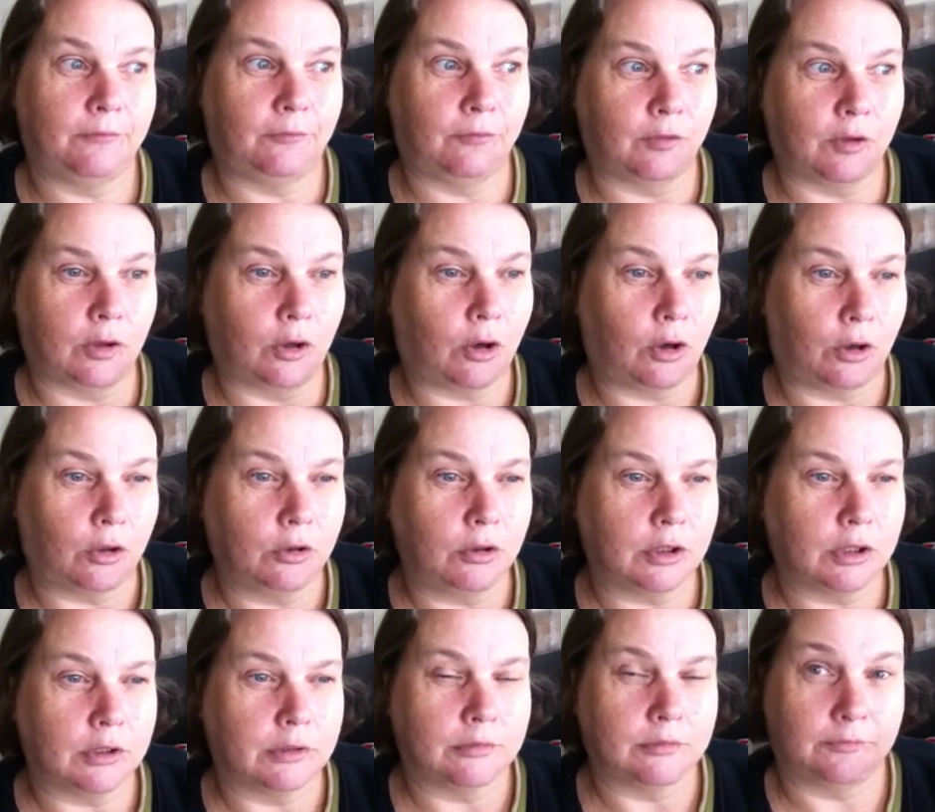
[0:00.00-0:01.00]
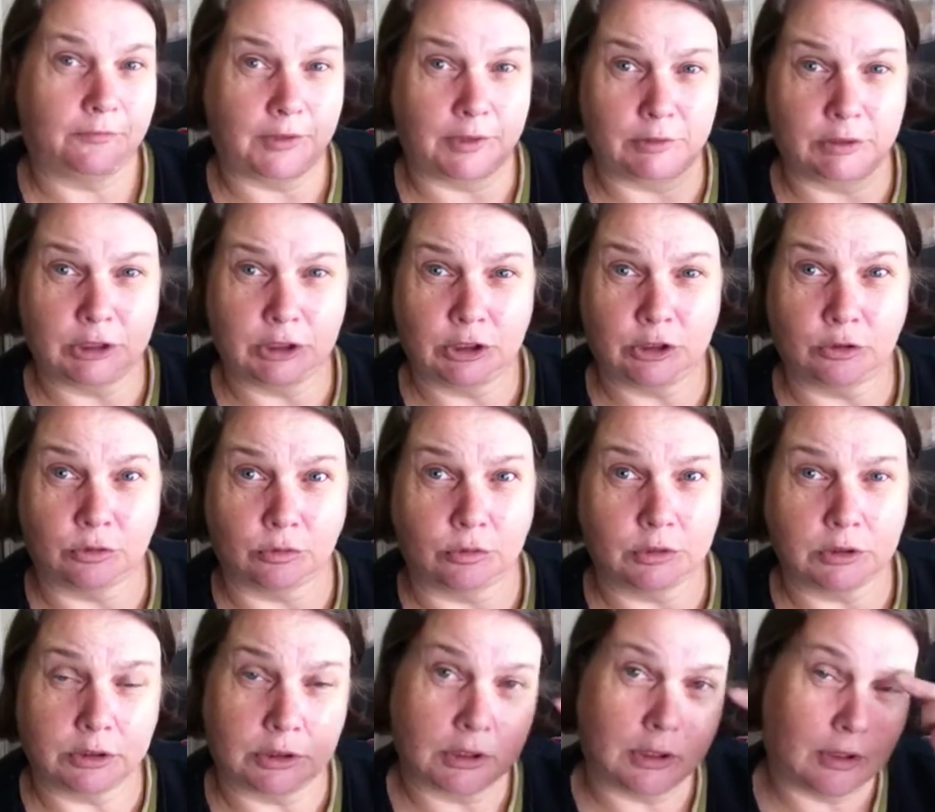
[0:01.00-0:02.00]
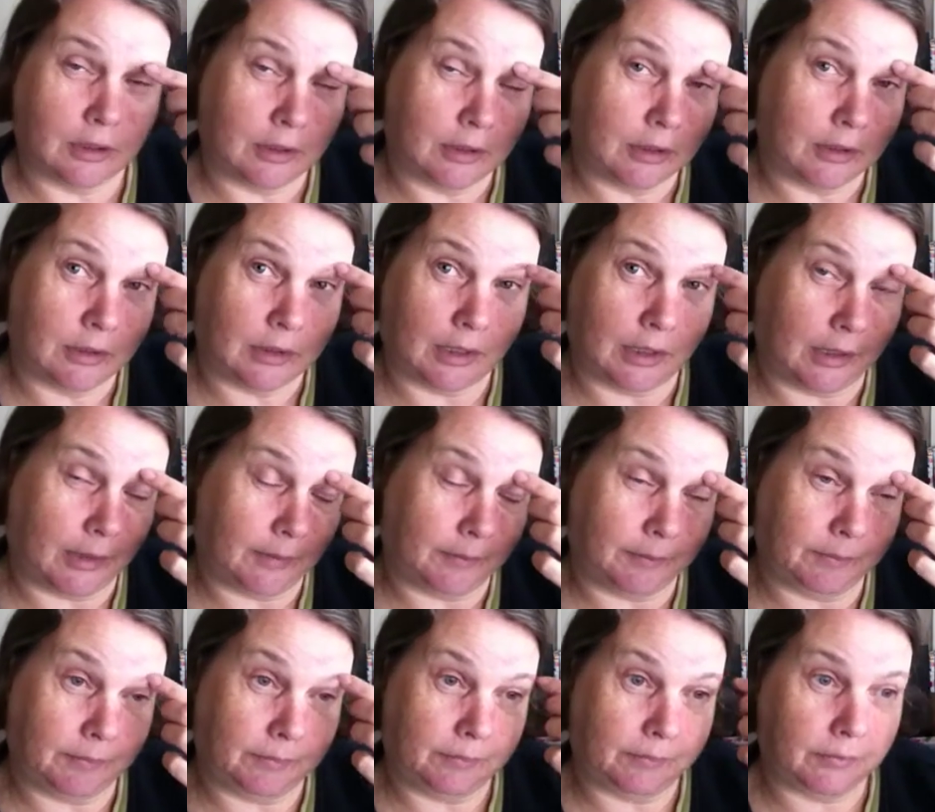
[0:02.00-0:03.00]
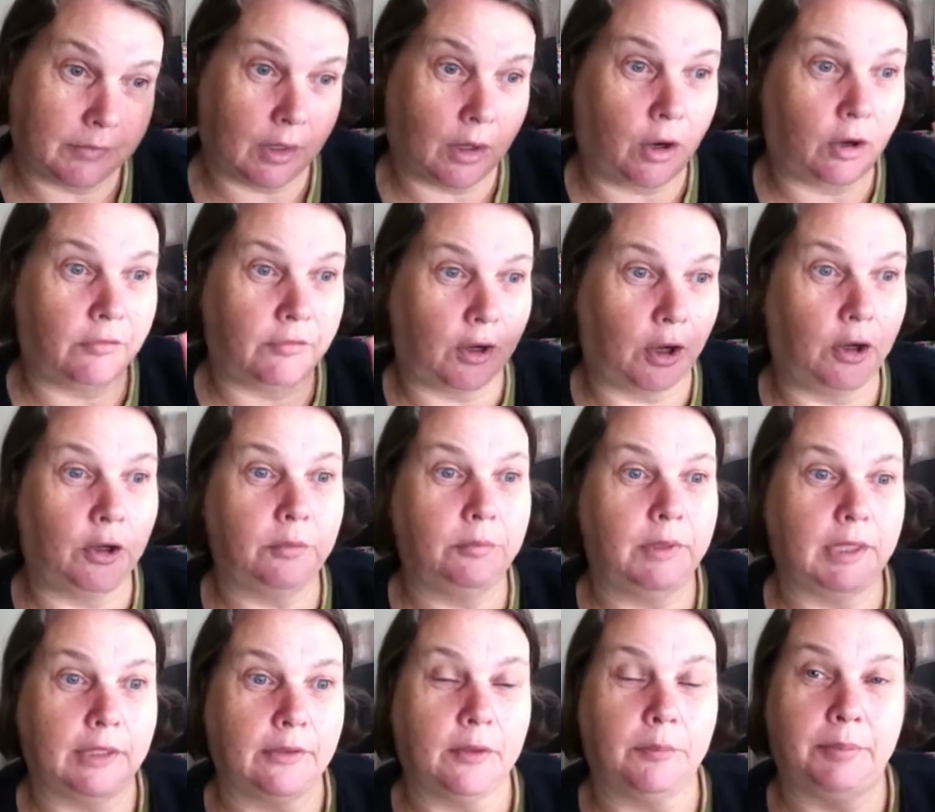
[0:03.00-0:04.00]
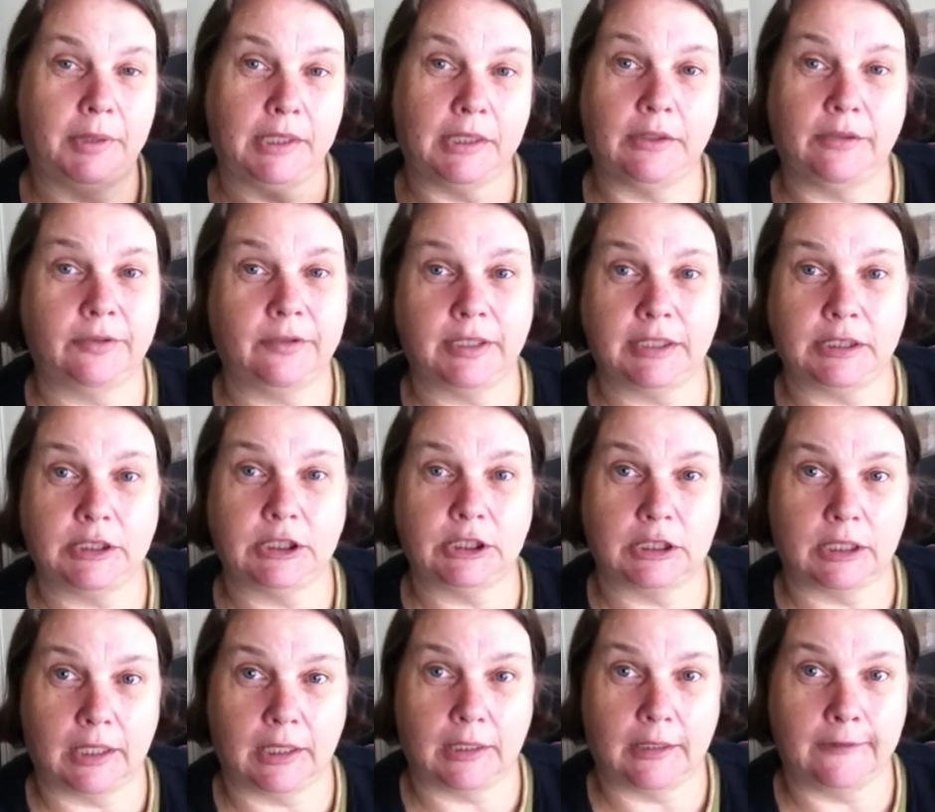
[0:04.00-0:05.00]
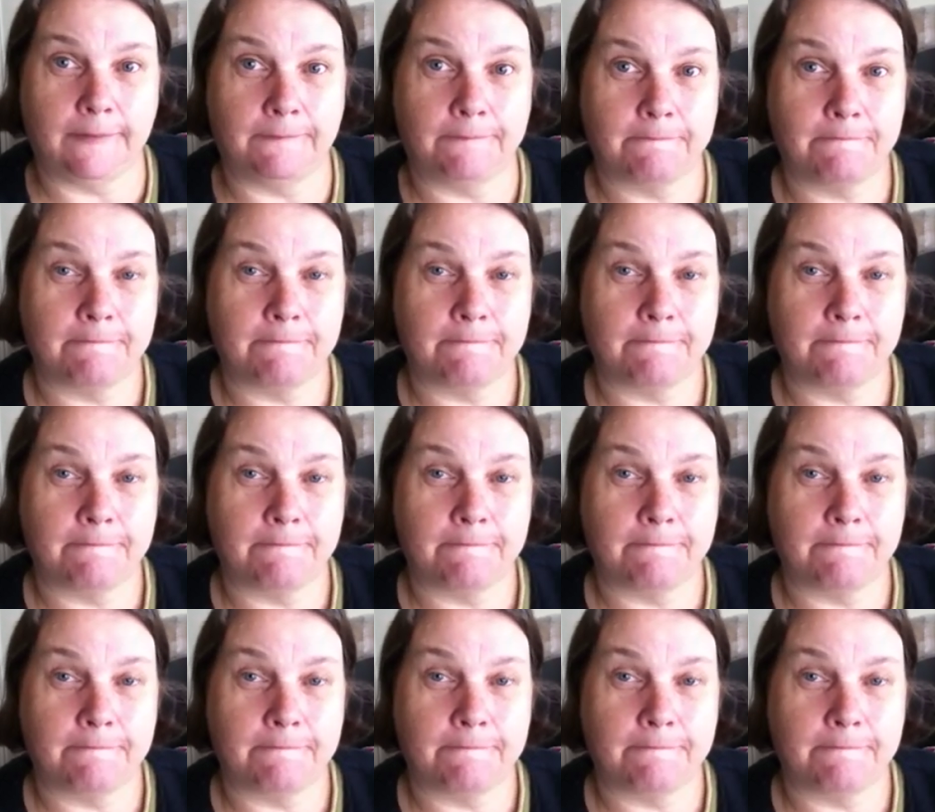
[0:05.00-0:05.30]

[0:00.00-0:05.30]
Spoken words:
vlog, very short, of opening the pins each day.